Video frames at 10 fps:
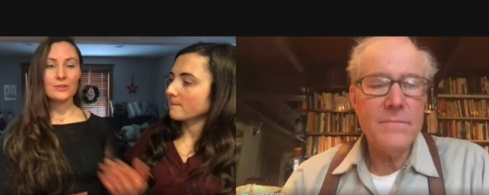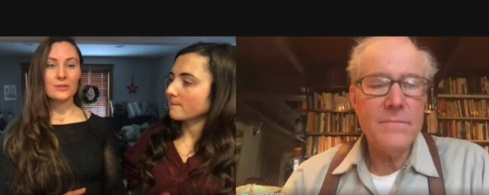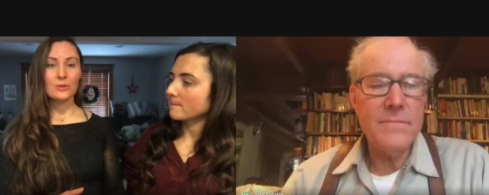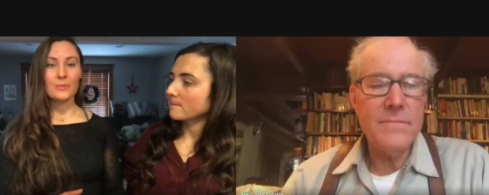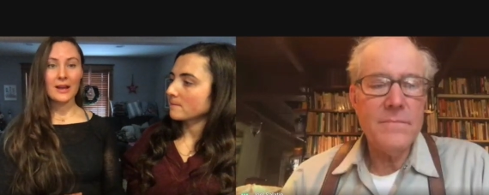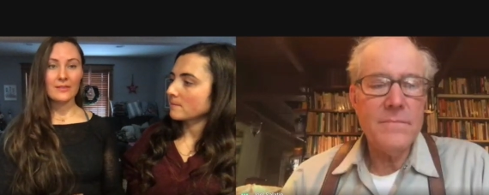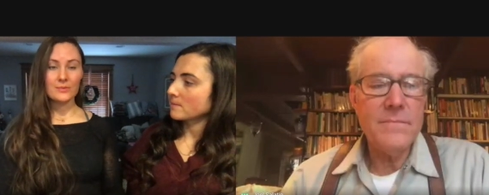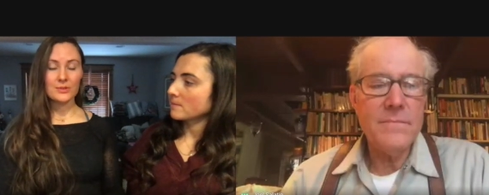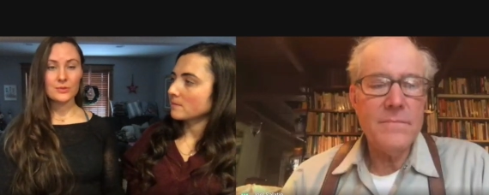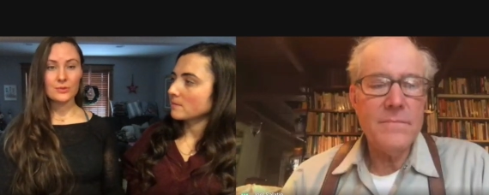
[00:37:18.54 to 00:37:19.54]
Speaker 1: that they're buying from the
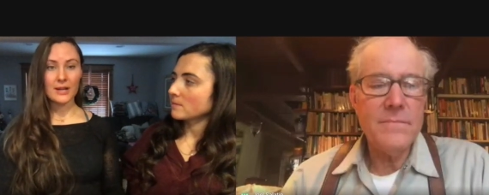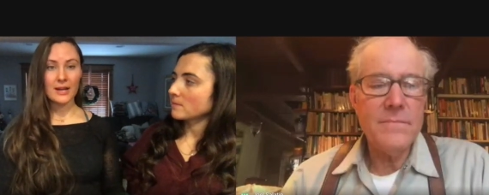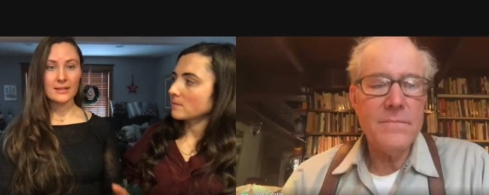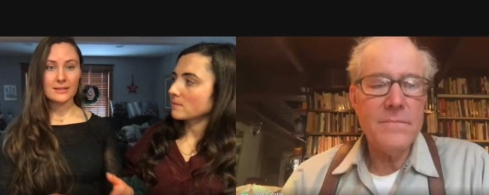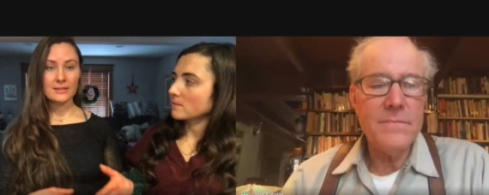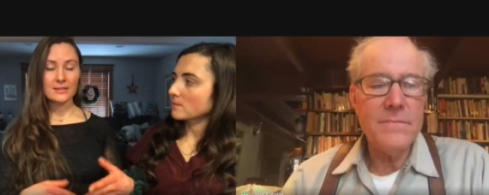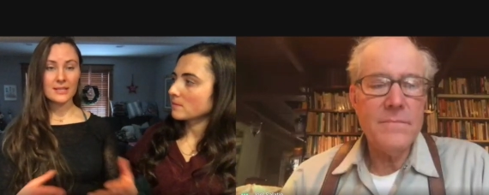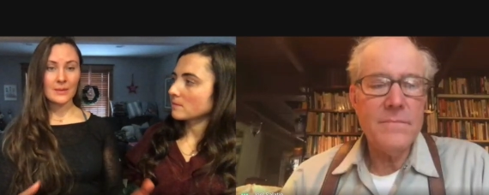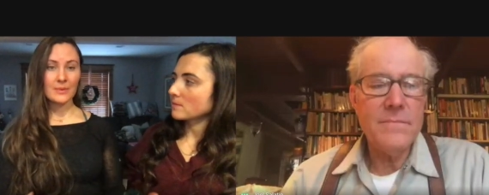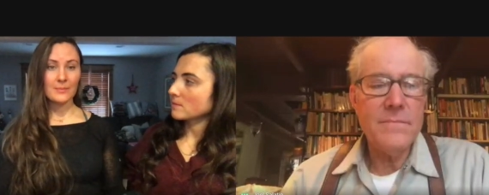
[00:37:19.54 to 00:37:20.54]
store has the
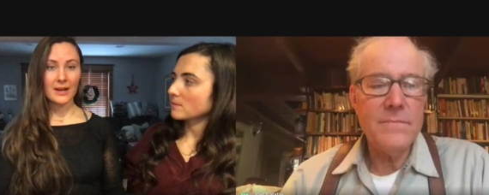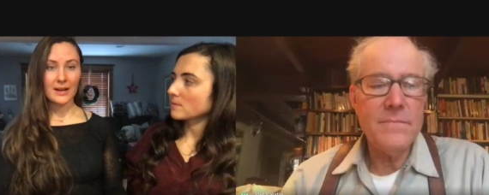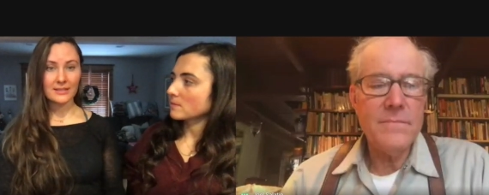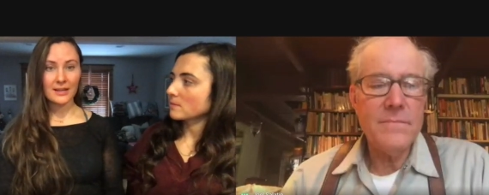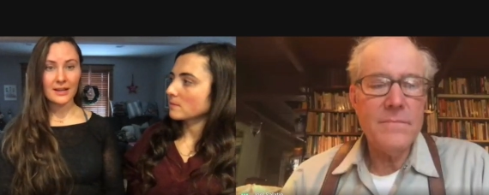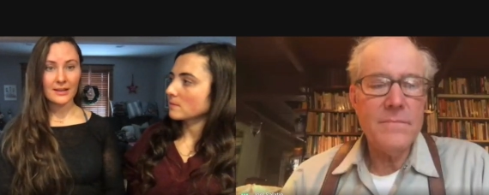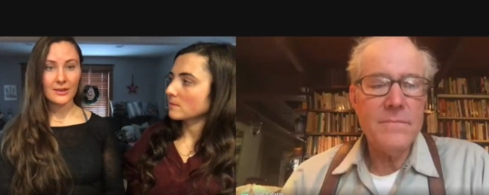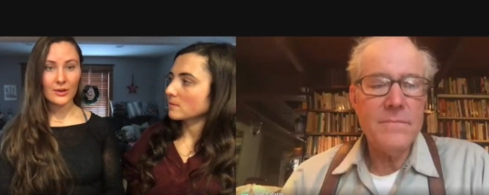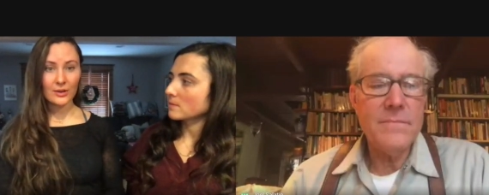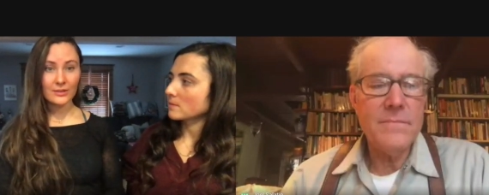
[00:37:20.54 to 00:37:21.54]
same impact on
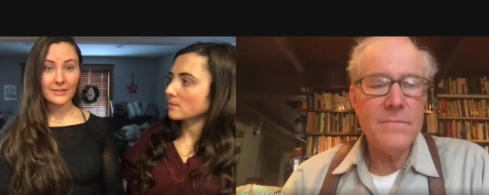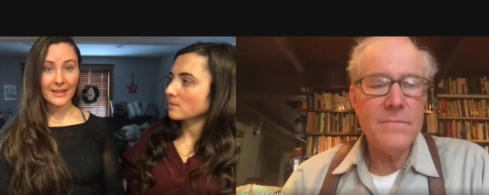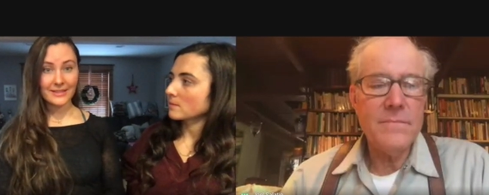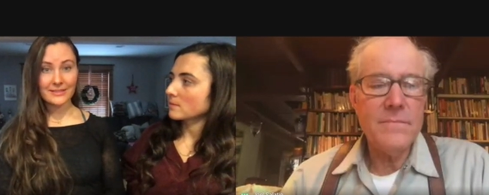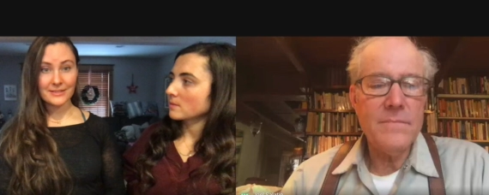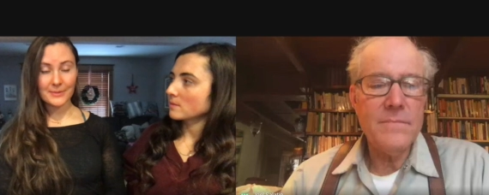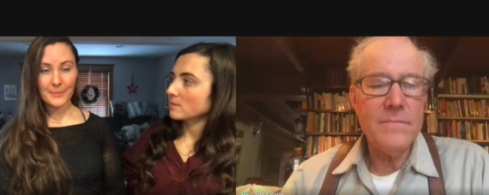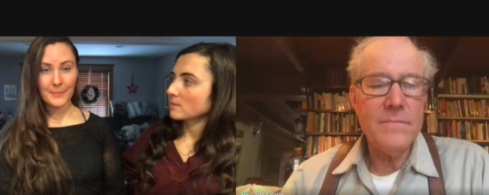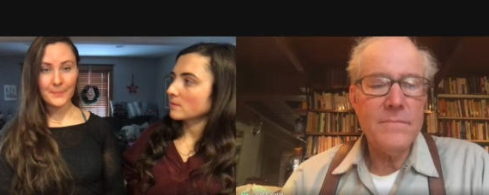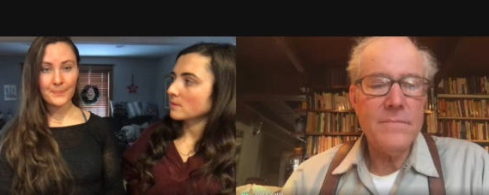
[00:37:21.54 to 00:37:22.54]
our lands.
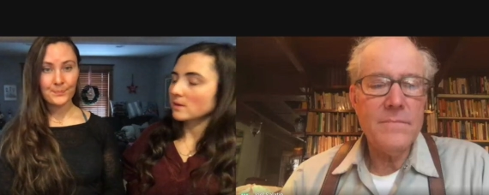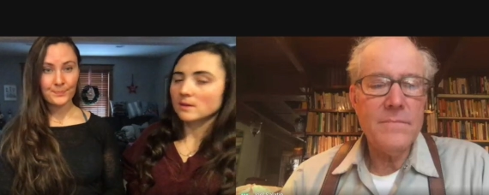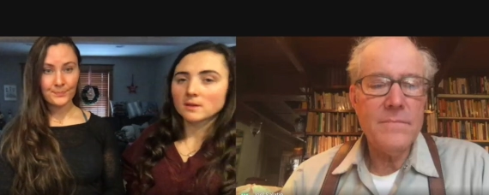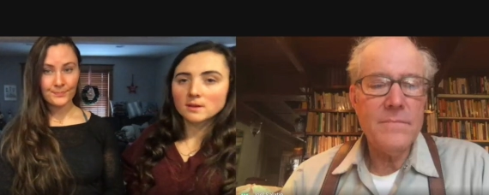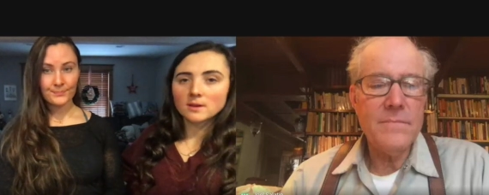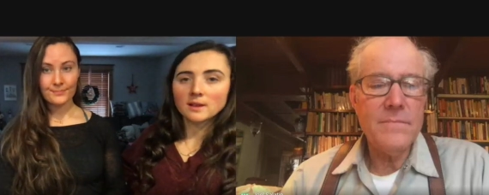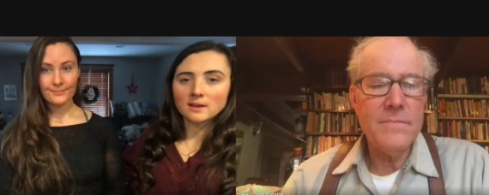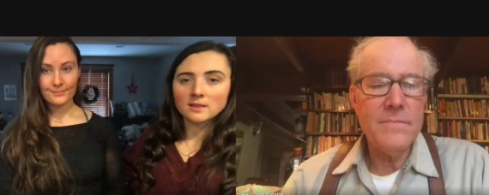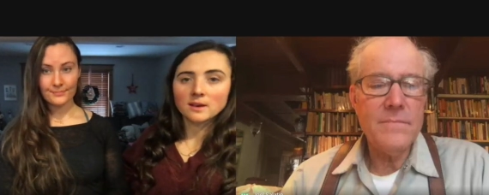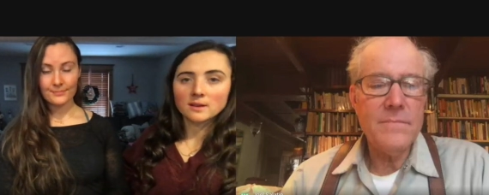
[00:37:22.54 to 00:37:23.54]
Speaker 2: I
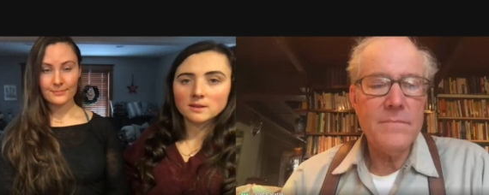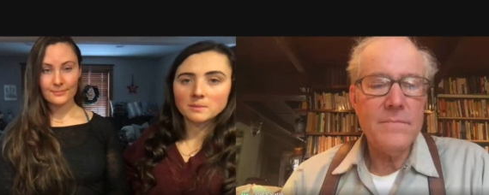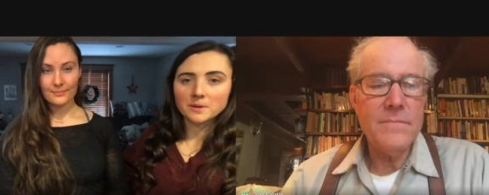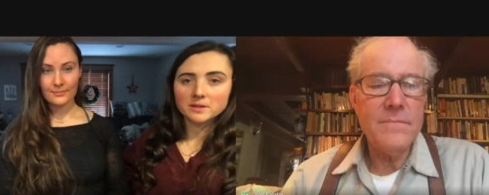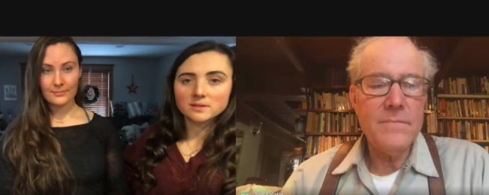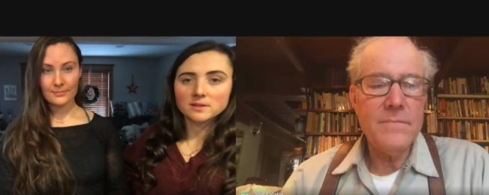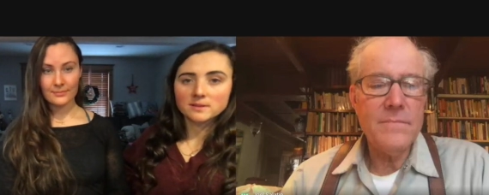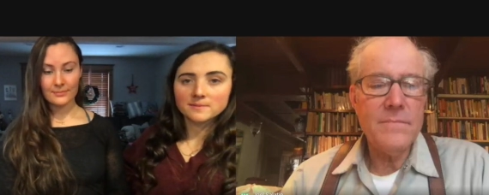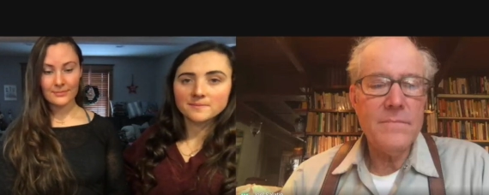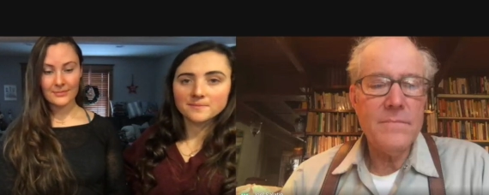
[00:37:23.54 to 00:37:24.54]
like that comparison.
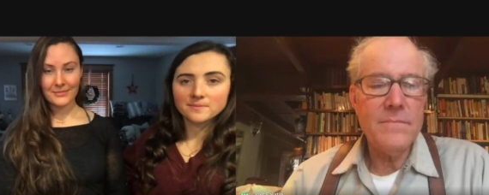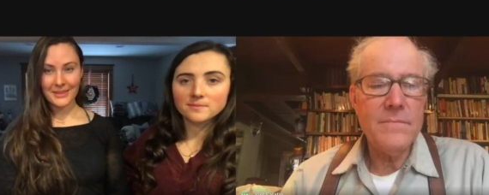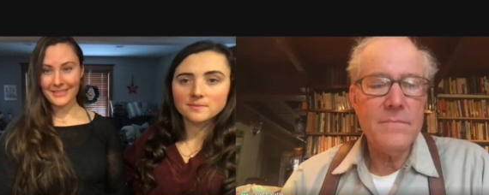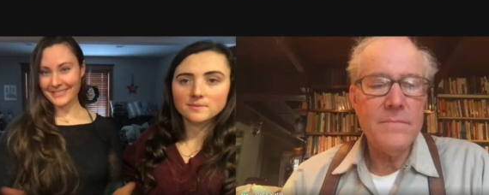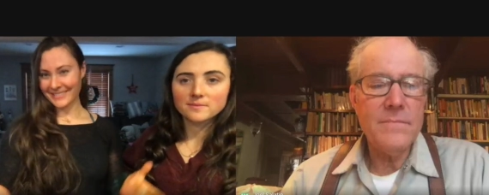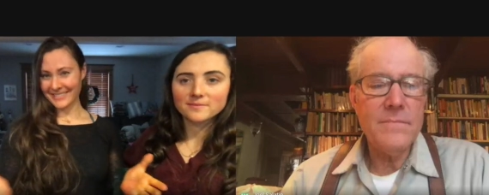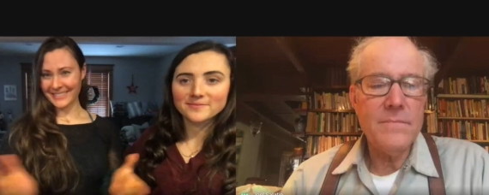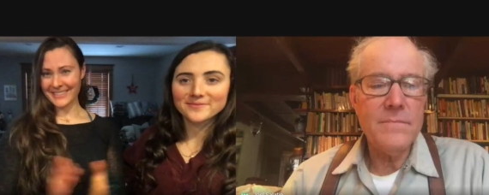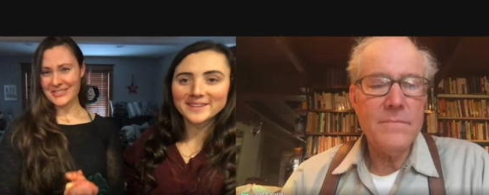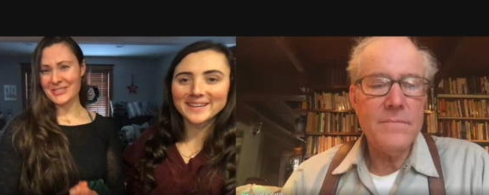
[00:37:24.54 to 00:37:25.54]

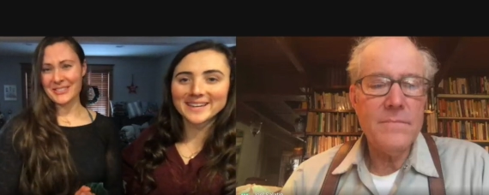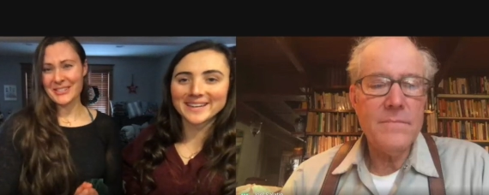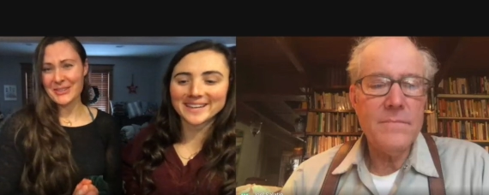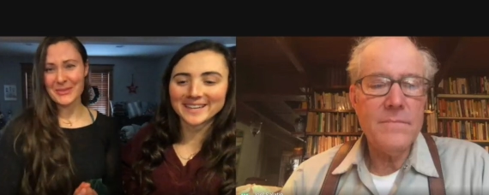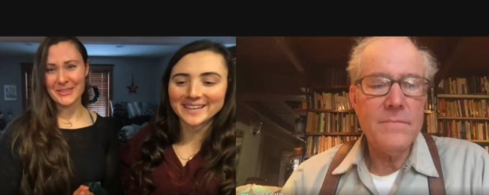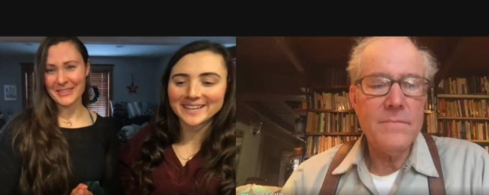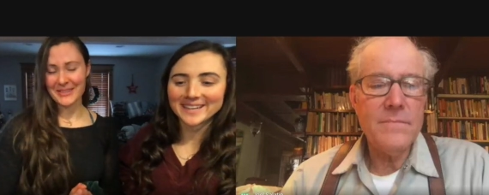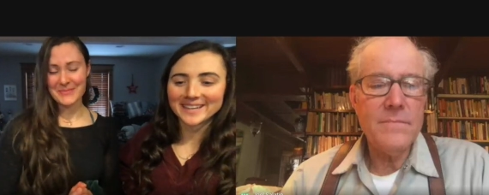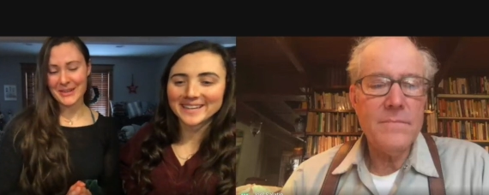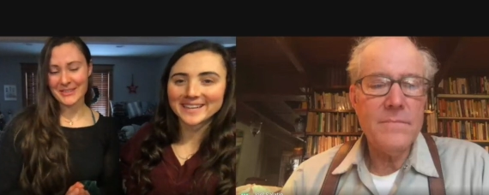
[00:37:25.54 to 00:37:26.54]
Speaker 1: Just here with a
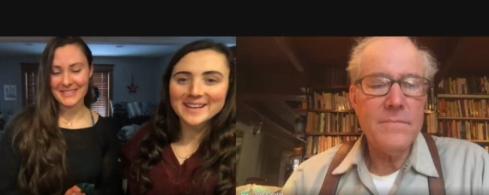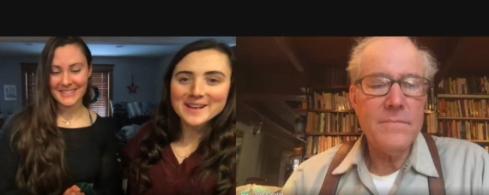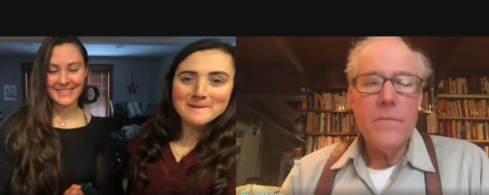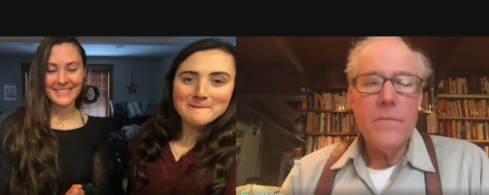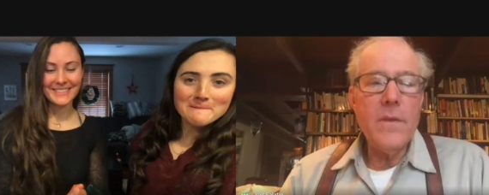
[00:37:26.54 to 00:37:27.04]
comparison.